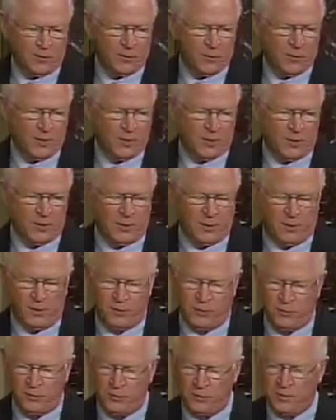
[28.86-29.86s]
we're going
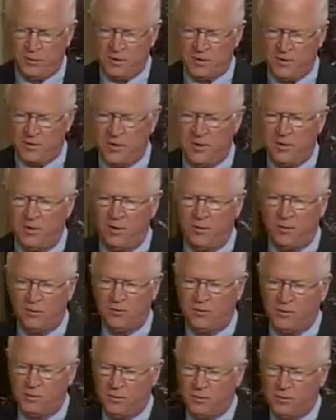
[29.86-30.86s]
to continue
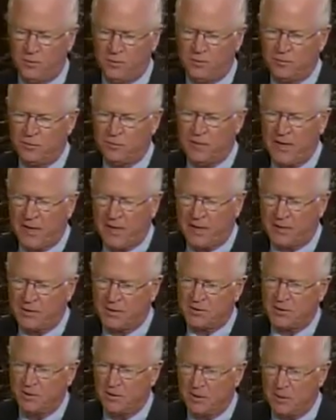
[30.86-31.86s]
to
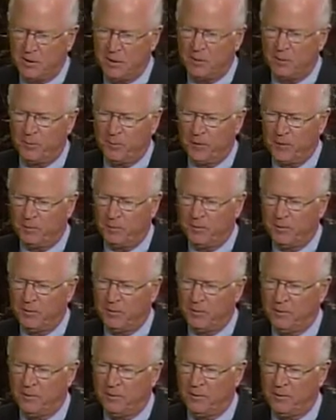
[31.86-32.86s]
tax young people
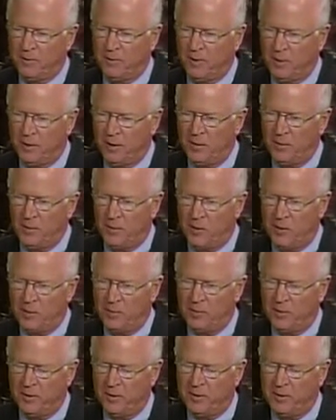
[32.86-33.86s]
who are in the
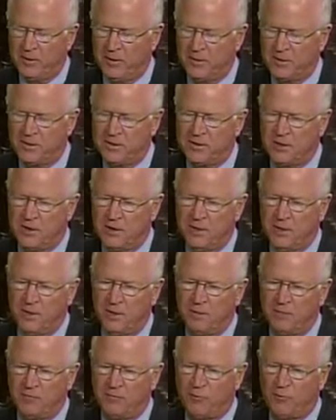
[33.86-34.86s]
workplace
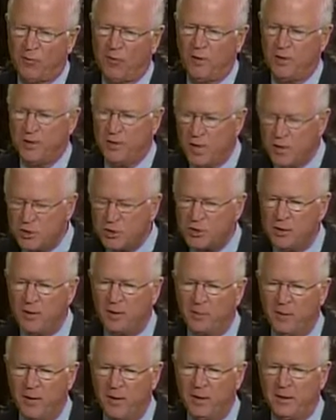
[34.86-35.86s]
for
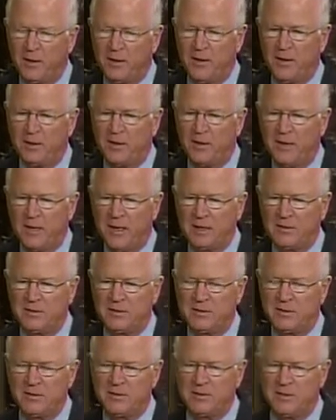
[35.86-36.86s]
additional Medicare
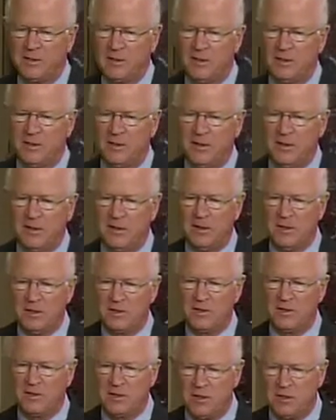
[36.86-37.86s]
taxes that
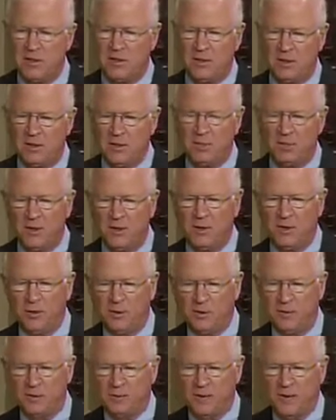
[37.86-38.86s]
is intended to be
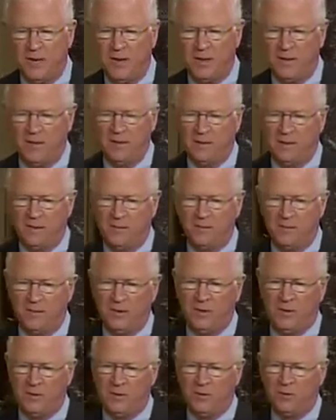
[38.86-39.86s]
used by them
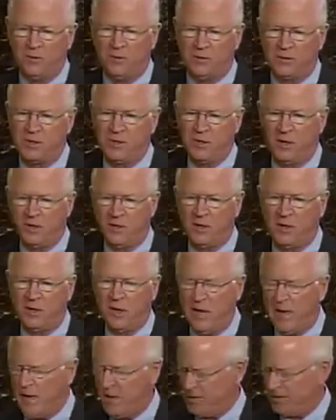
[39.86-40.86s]
in what's called the
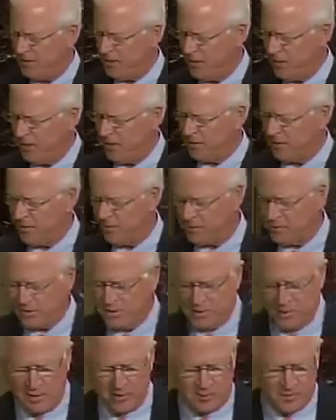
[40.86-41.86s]
Class Act. That's
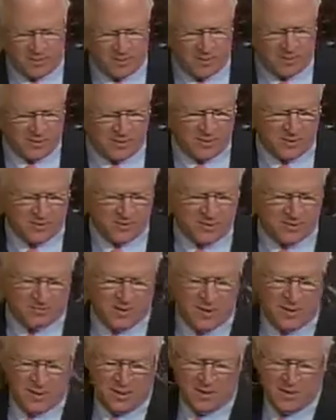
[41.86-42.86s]
another part of this
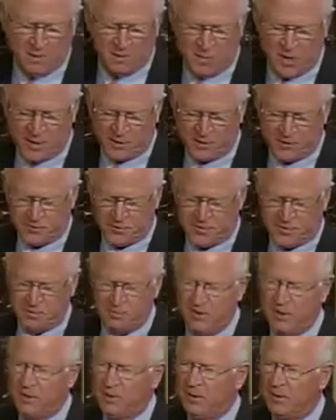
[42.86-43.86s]
monstrous
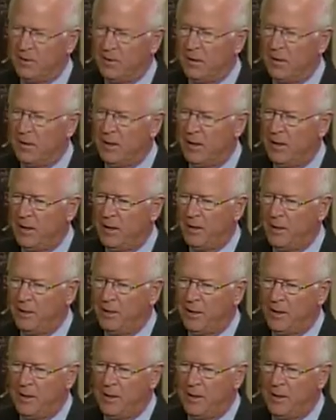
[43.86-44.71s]
bill, and